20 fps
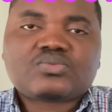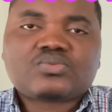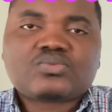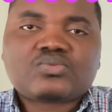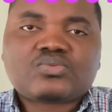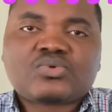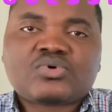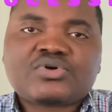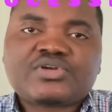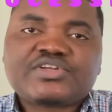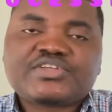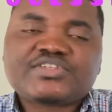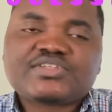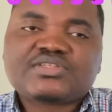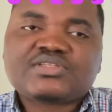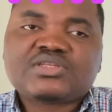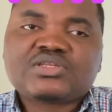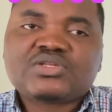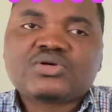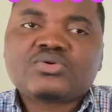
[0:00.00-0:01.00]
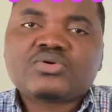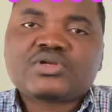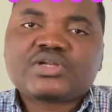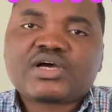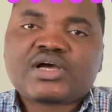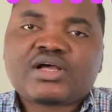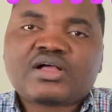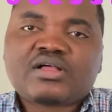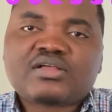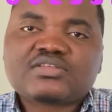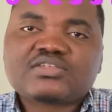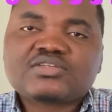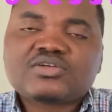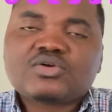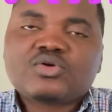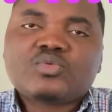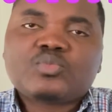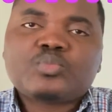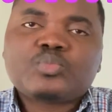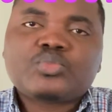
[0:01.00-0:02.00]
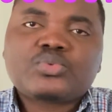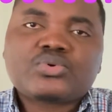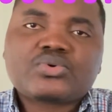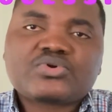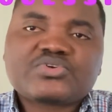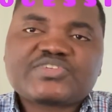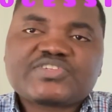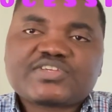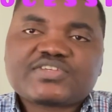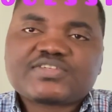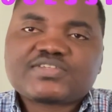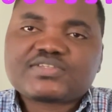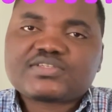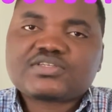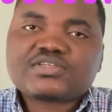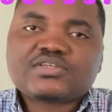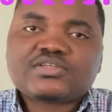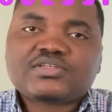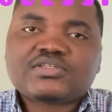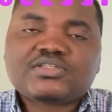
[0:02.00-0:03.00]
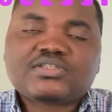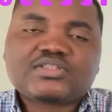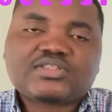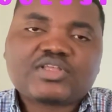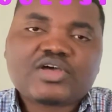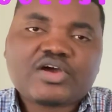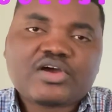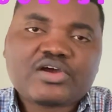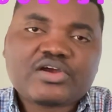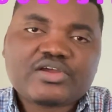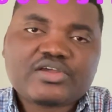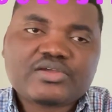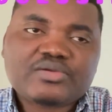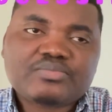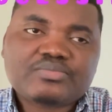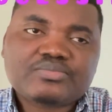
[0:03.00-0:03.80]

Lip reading: what is known as processing time.